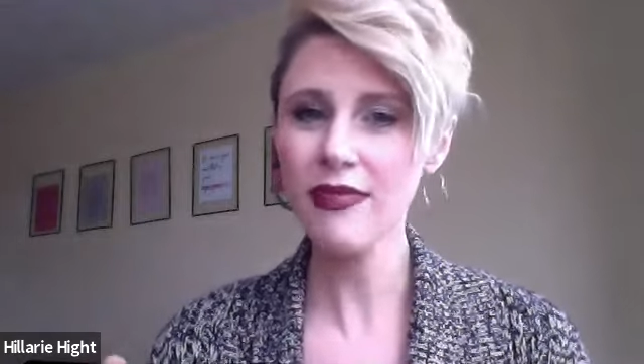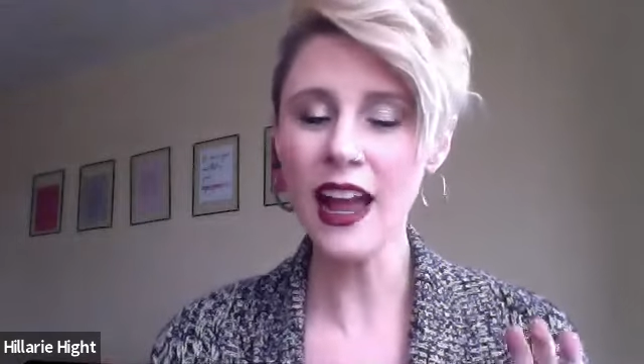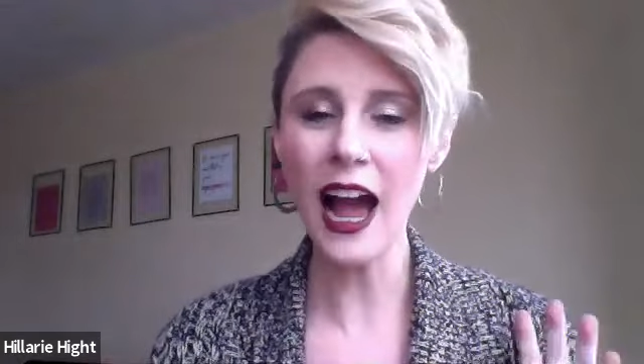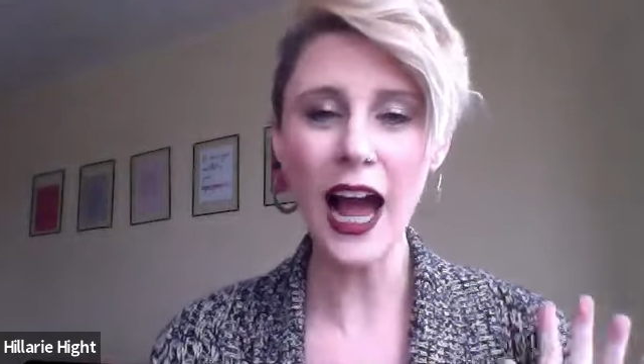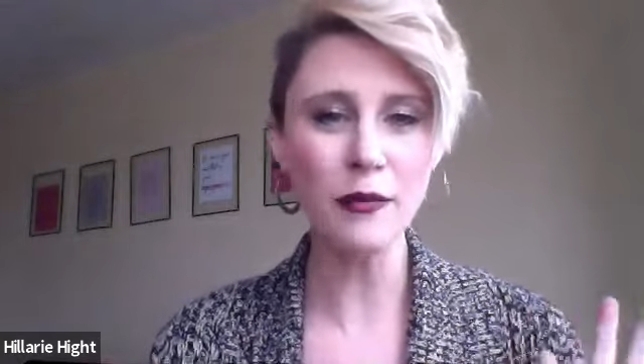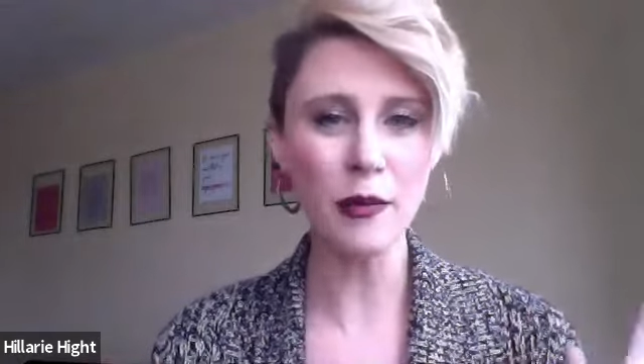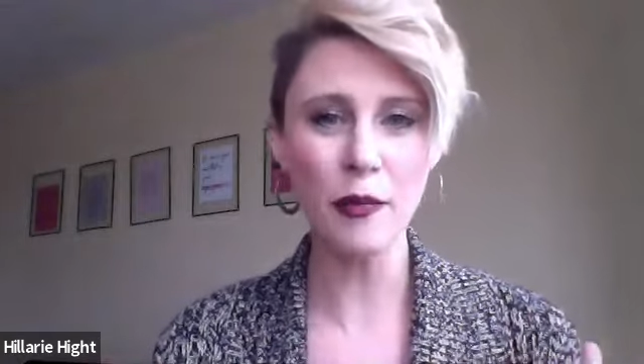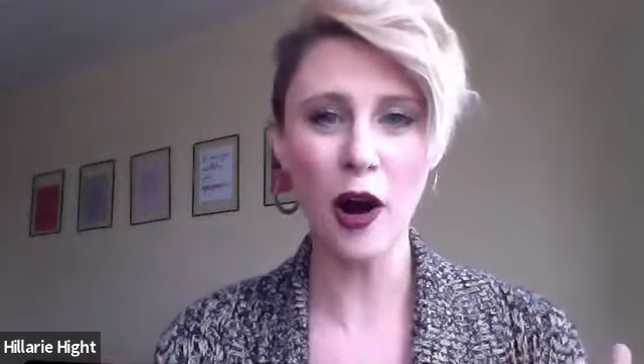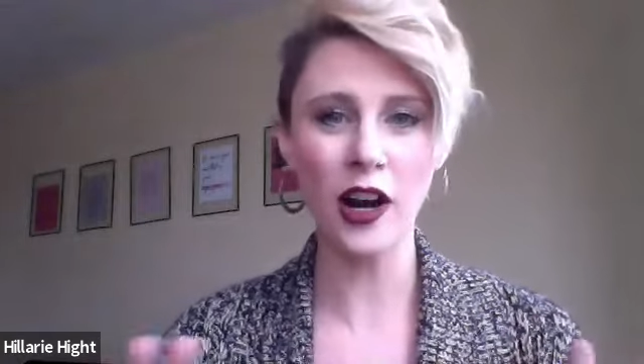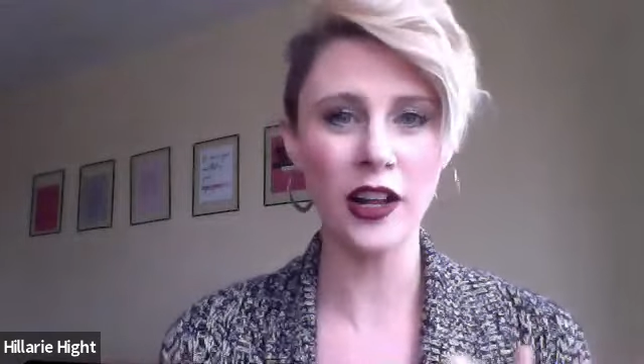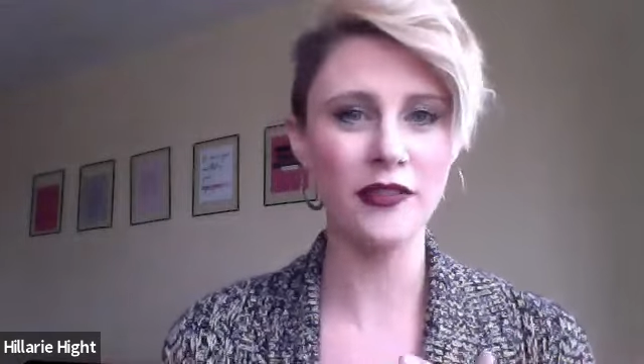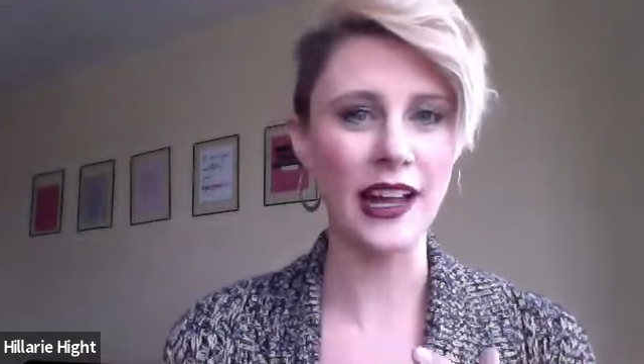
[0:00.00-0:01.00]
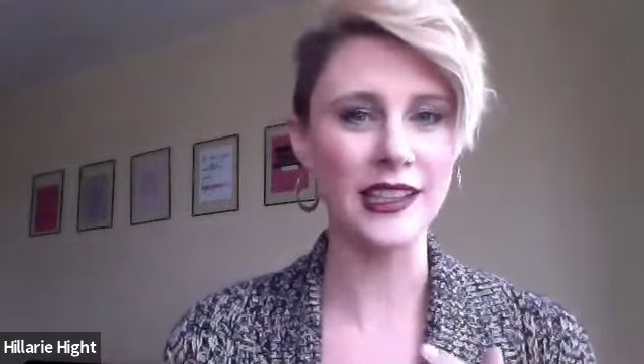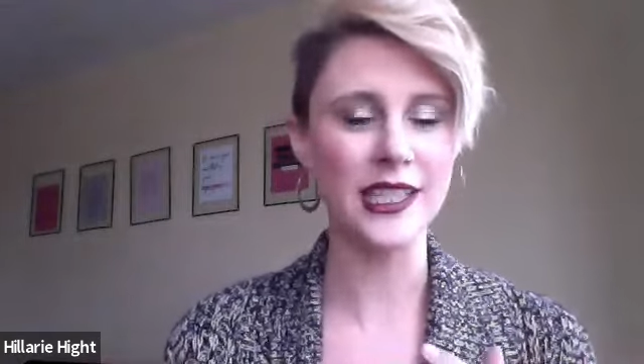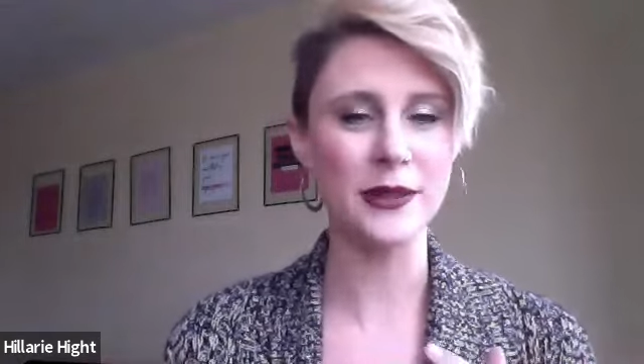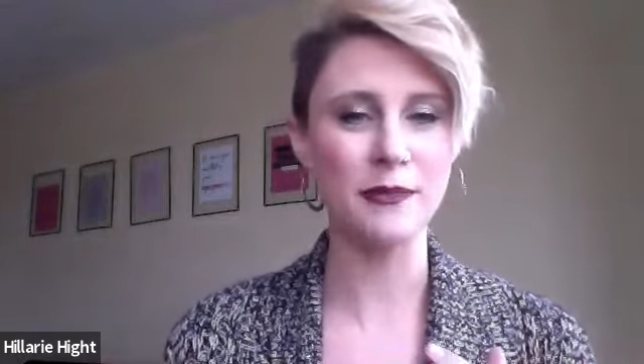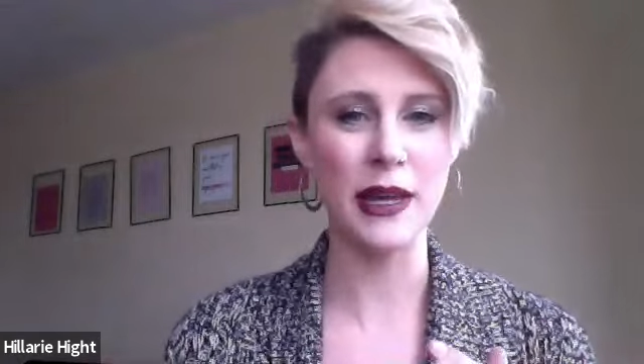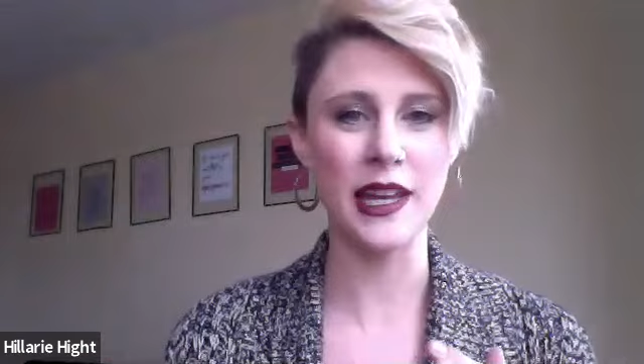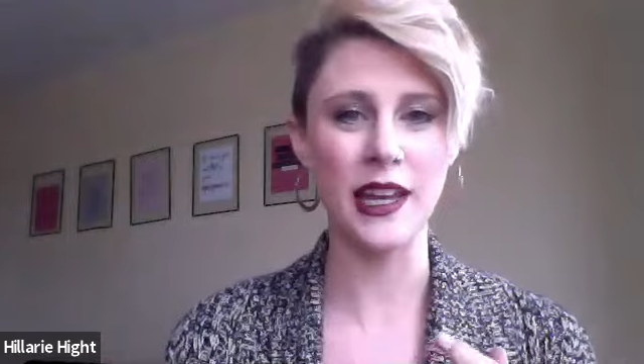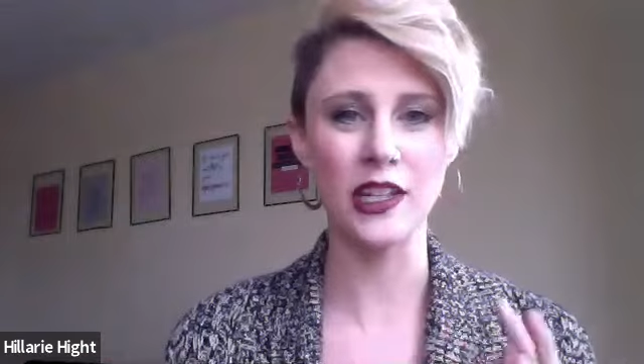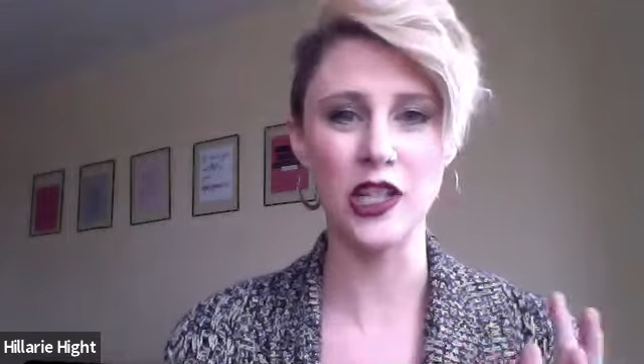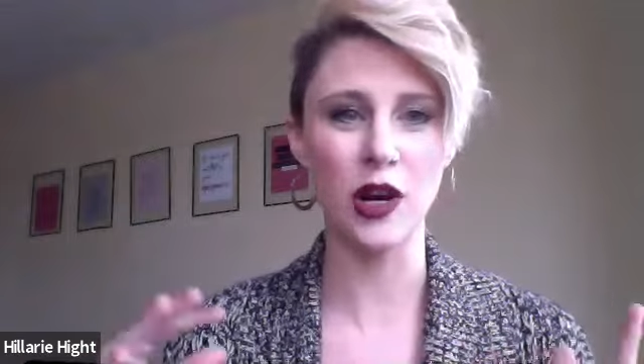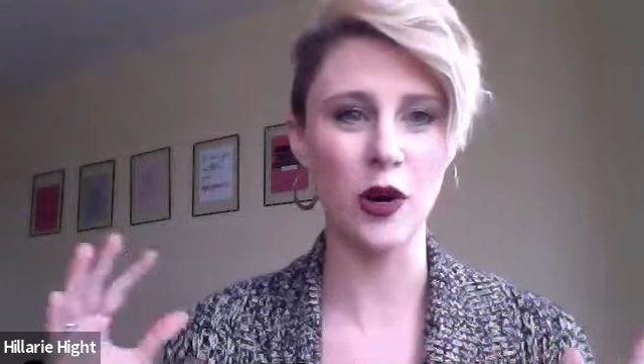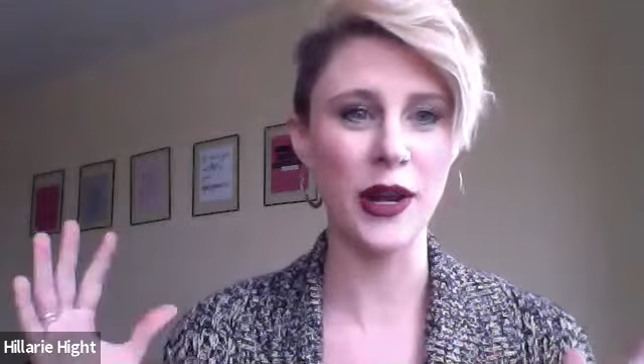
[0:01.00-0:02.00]
I'm a part of that speaking
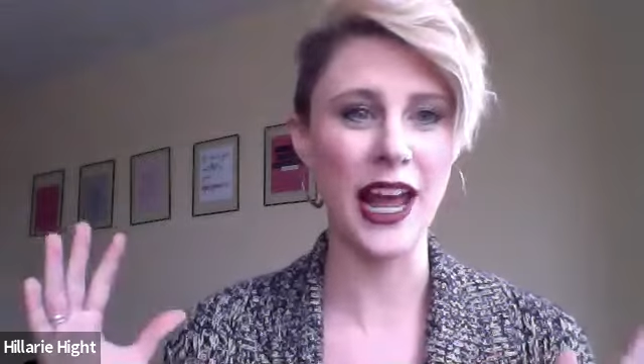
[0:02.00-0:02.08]
tour.